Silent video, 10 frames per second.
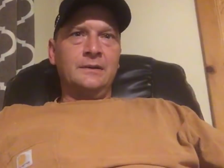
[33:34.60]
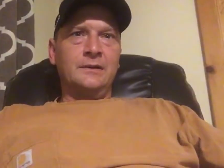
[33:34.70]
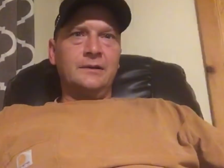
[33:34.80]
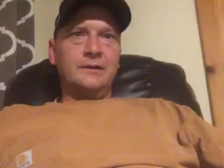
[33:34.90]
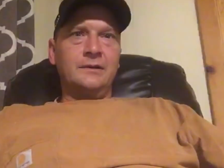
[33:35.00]

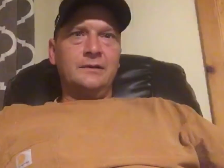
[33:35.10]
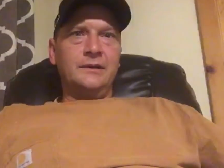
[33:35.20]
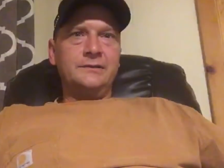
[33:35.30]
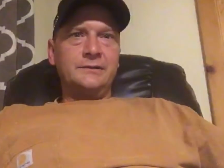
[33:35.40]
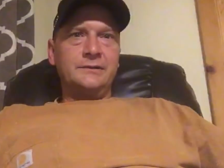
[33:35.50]

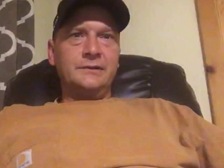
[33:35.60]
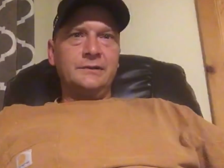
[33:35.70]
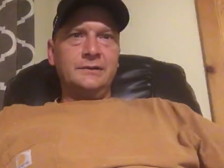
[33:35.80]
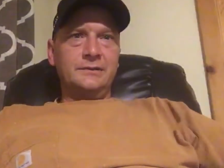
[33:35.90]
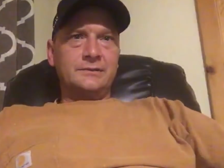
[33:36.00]

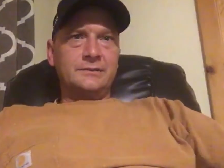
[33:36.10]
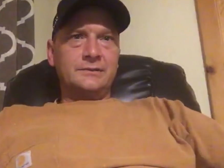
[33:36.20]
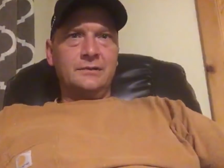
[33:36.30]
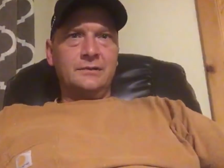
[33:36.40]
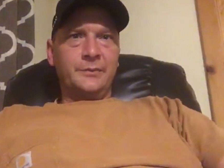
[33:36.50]
DC is
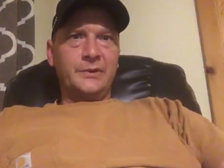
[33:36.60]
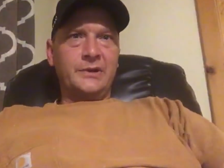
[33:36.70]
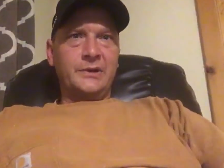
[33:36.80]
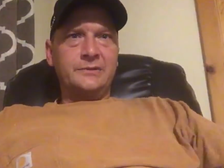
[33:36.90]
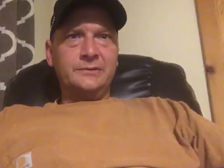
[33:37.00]
hard on
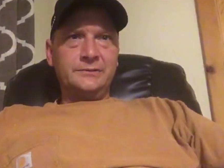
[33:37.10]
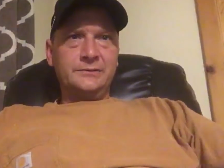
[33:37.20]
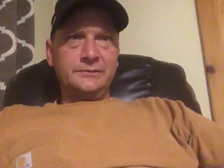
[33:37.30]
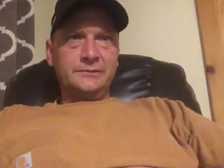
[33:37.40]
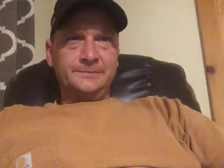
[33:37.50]
power tools,